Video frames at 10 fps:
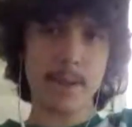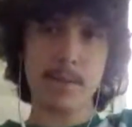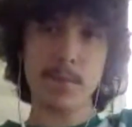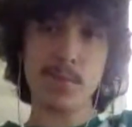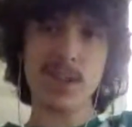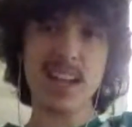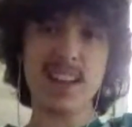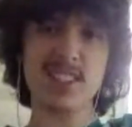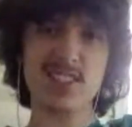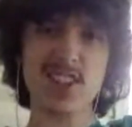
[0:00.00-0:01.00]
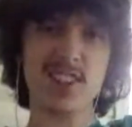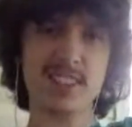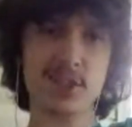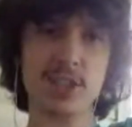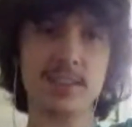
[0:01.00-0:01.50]
But we'll have it solved
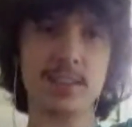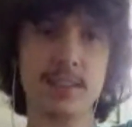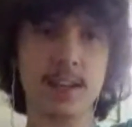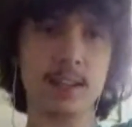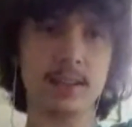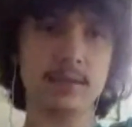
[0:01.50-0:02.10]
in just a second.